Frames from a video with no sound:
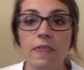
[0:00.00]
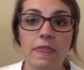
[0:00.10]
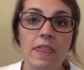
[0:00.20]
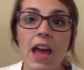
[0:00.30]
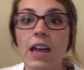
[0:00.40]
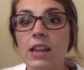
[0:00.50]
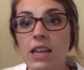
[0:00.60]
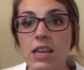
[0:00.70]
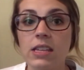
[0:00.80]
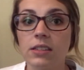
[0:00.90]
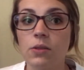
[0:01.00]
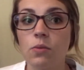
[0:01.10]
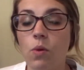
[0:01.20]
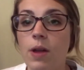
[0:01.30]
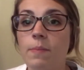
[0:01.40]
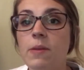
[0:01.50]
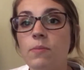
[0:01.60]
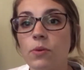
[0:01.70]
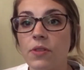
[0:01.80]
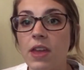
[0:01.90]
that is what
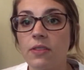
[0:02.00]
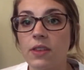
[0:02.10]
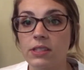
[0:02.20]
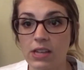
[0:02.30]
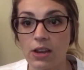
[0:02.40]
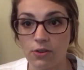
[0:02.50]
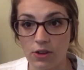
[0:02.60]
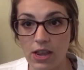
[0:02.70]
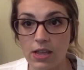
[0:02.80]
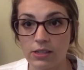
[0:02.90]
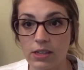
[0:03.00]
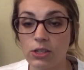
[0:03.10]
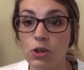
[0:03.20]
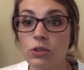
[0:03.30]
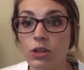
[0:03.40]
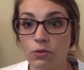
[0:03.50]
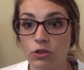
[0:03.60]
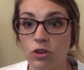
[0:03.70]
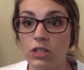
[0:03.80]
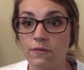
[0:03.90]
people think the standard is using
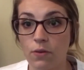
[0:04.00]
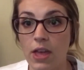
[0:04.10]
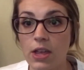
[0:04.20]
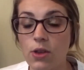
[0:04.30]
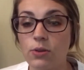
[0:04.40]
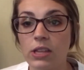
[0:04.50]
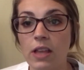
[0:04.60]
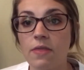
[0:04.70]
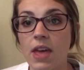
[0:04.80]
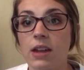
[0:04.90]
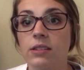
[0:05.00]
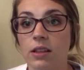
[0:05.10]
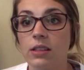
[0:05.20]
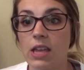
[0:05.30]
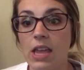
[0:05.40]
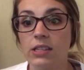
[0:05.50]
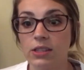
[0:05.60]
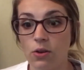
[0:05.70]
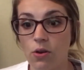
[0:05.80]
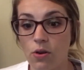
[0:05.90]
restraints for that use, and that is not the
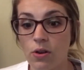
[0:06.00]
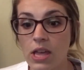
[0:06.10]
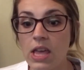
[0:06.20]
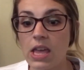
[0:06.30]
case at all.